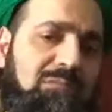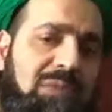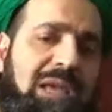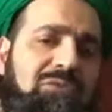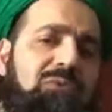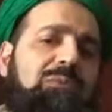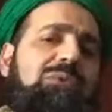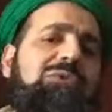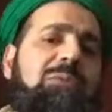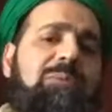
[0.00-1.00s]

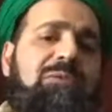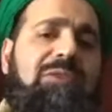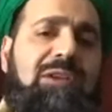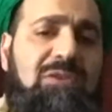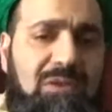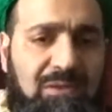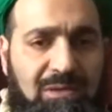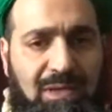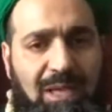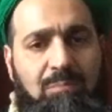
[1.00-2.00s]
attributes of perfection
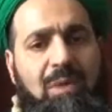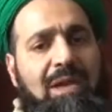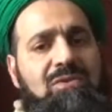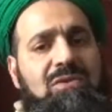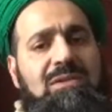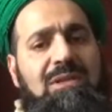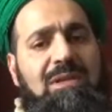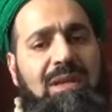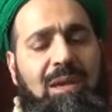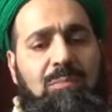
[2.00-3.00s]
and majesty
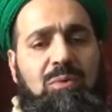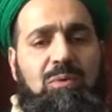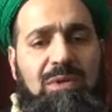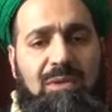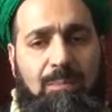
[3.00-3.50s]
and beauty,